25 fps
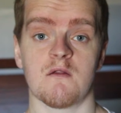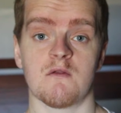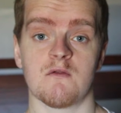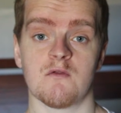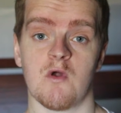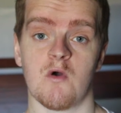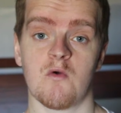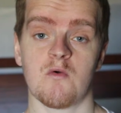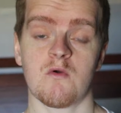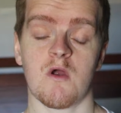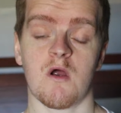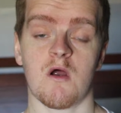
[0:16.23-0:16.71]

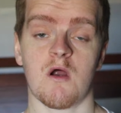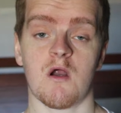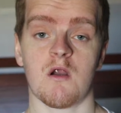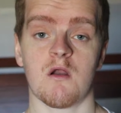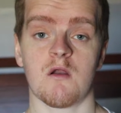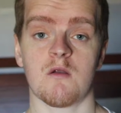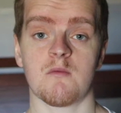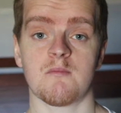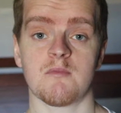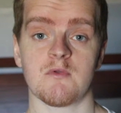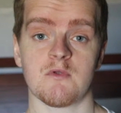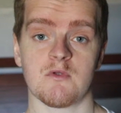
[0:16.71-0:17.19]

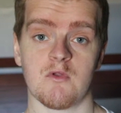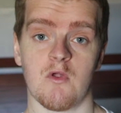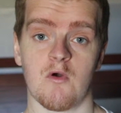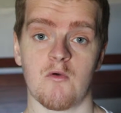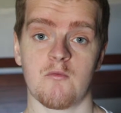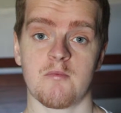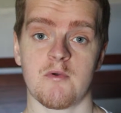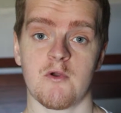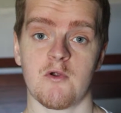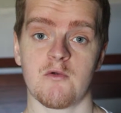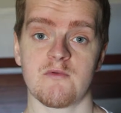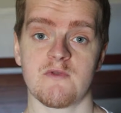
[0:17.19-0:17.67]
low-carb,
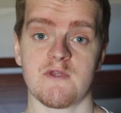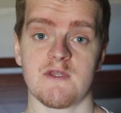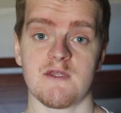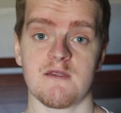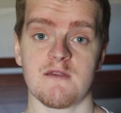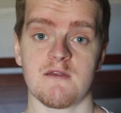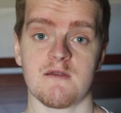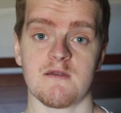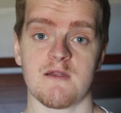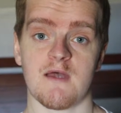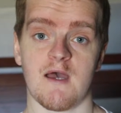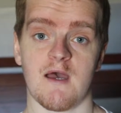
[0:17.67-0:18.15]

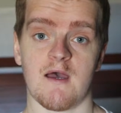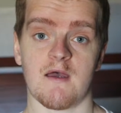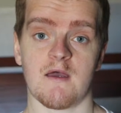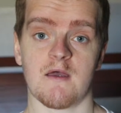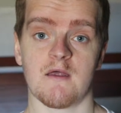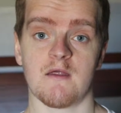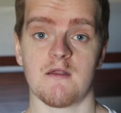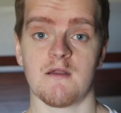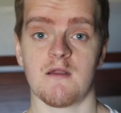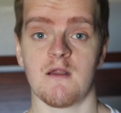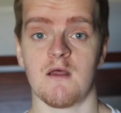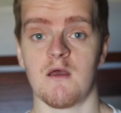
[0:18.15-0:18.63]
low-protein
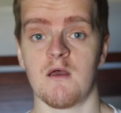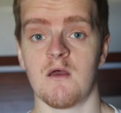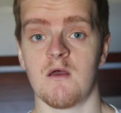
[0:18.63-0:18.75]
diet